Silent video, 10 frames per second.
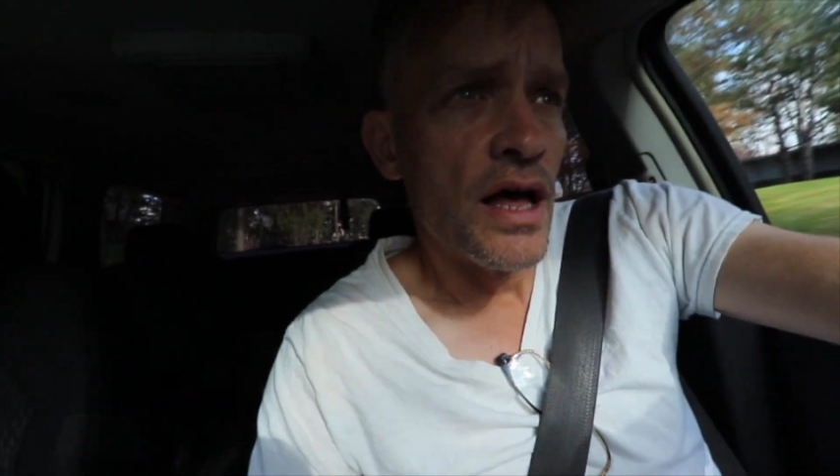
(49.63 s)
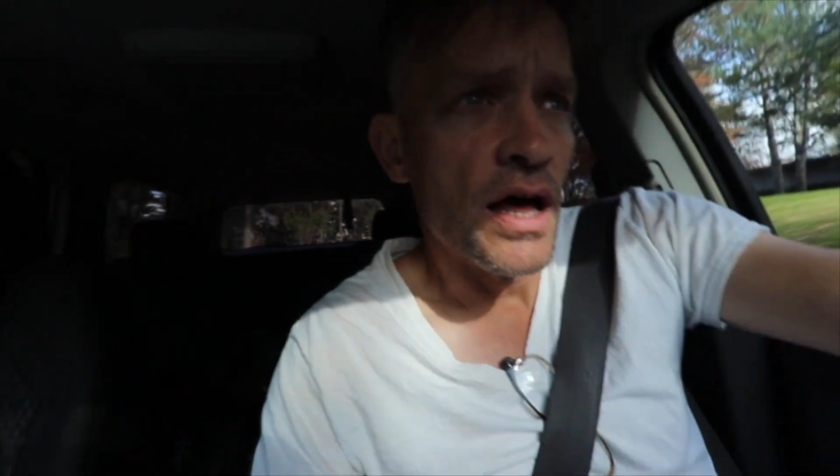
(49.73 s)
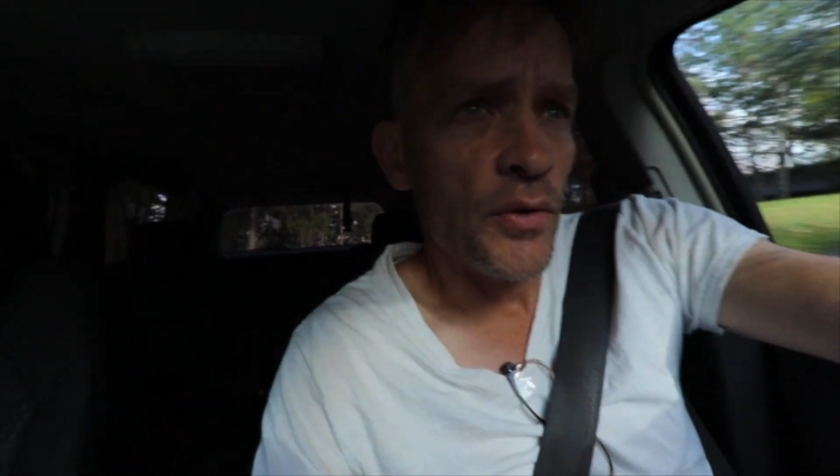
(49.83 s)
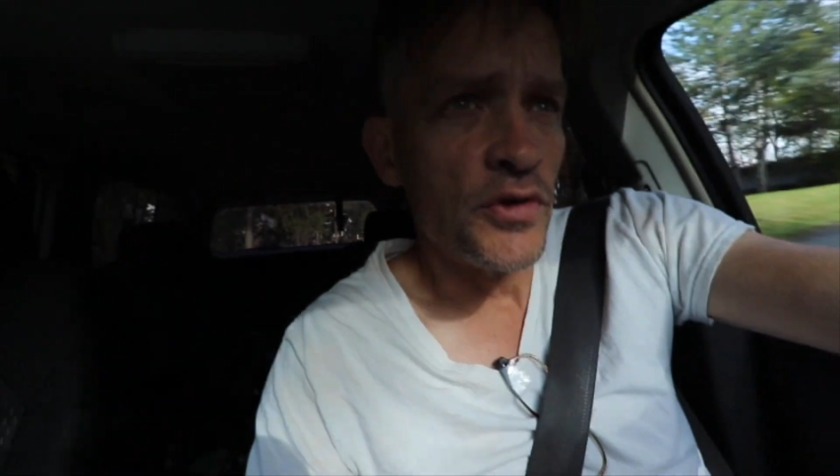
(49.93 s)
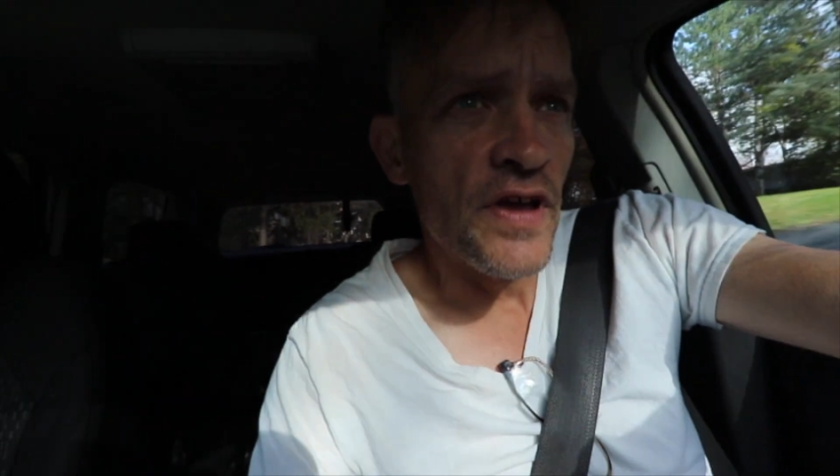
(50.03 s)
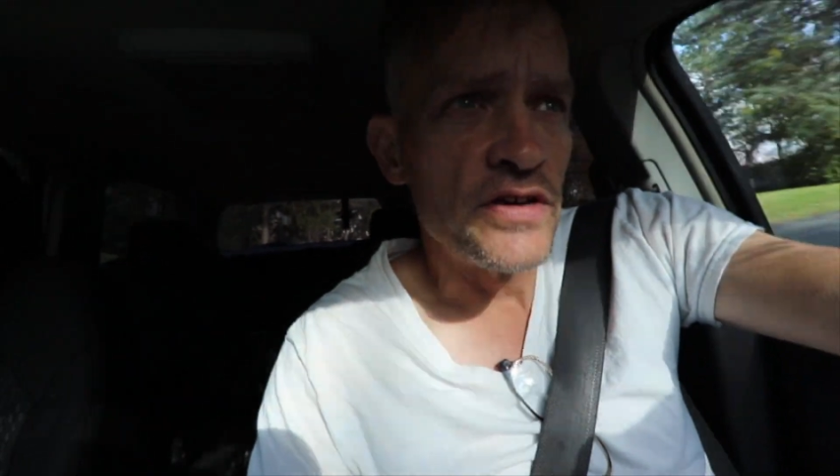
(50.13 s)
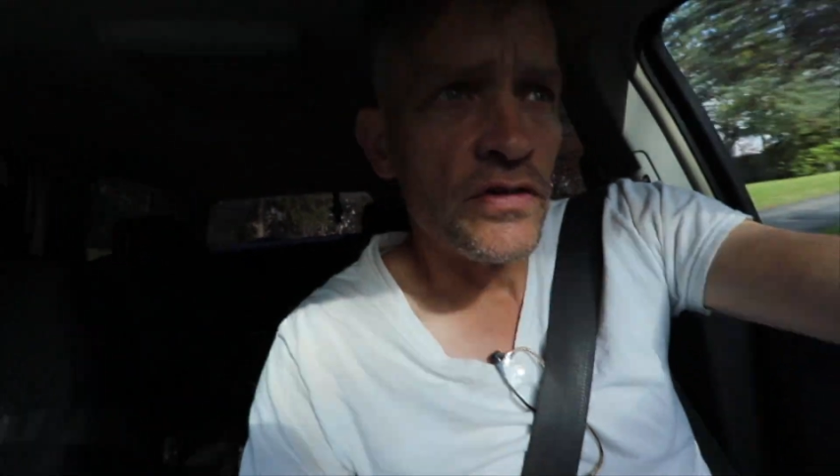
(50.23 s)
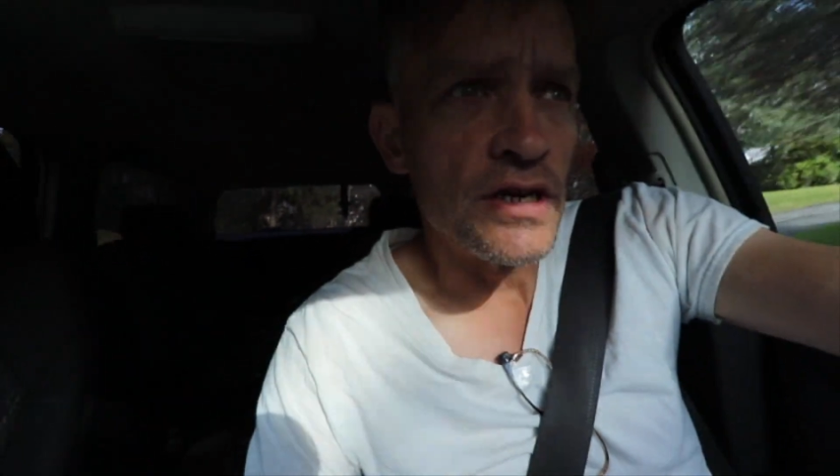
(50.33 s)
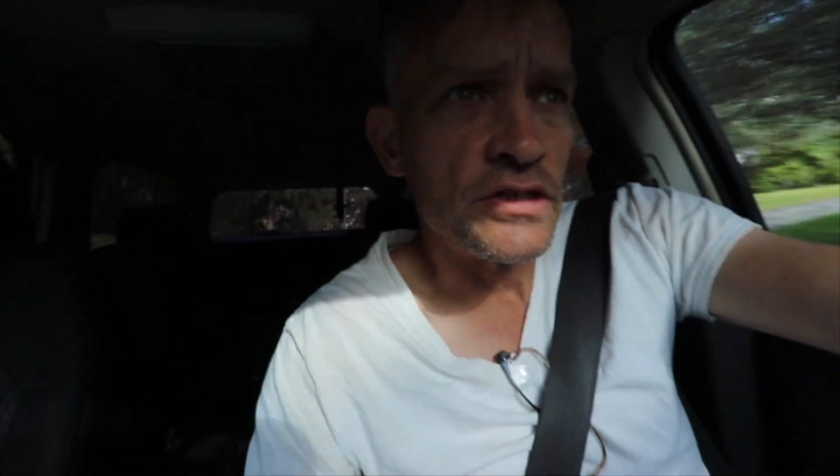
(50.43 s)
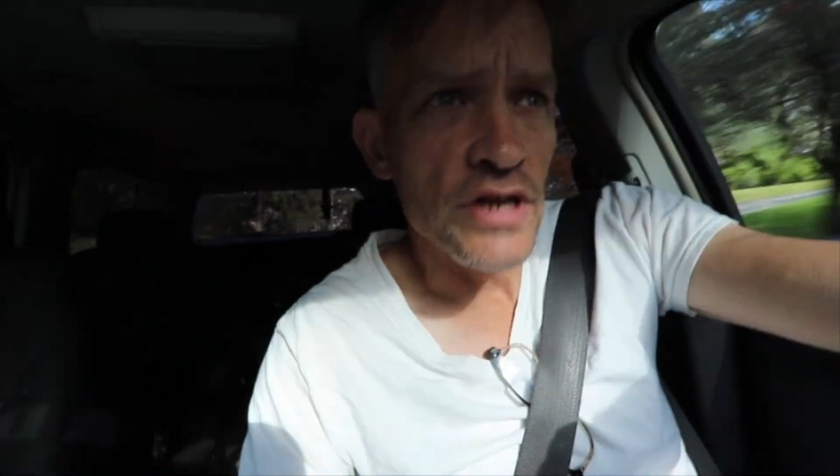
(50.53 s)
uh, with day
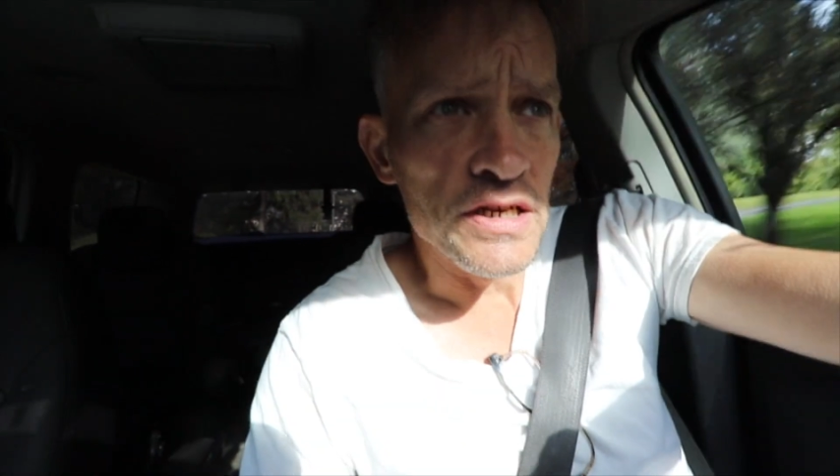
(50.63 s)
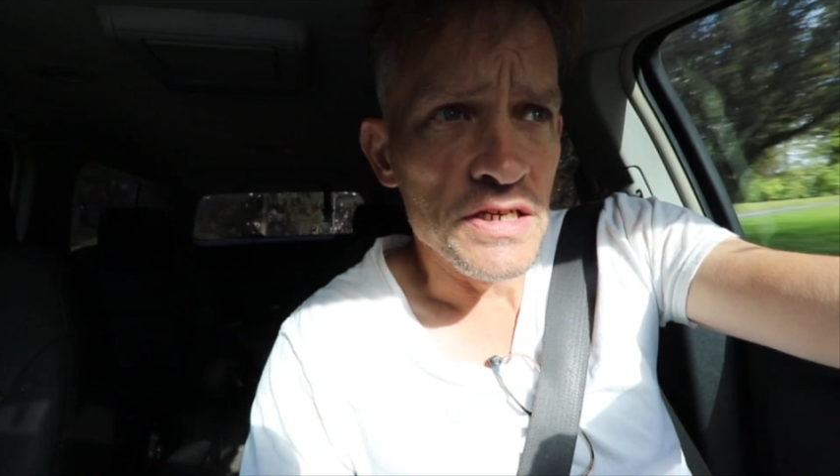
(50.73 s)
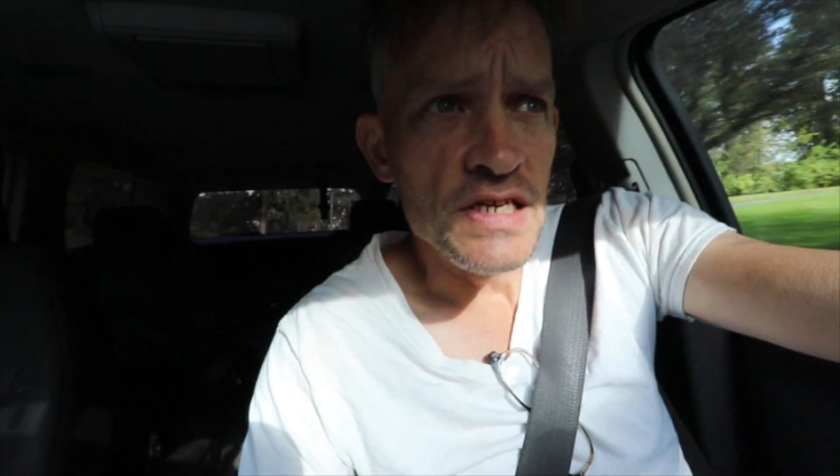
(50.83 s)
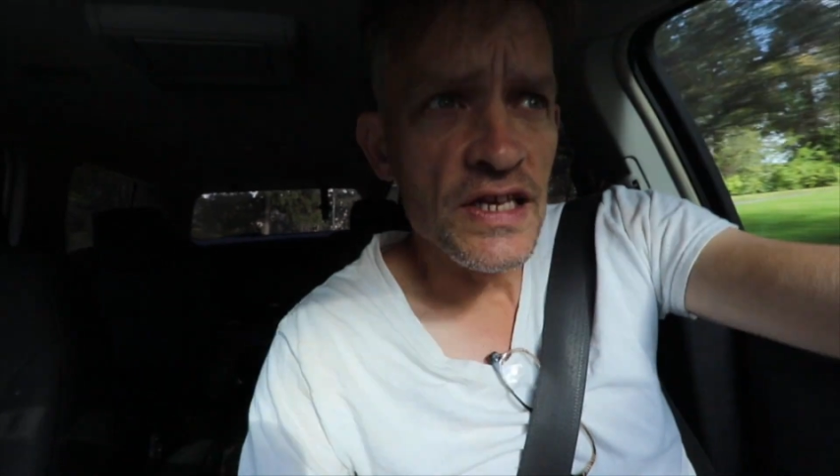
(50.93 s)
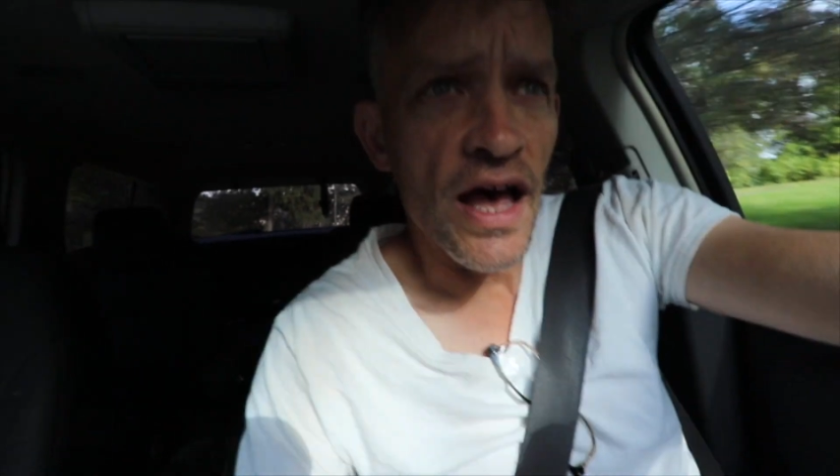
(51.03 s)
trading techniques,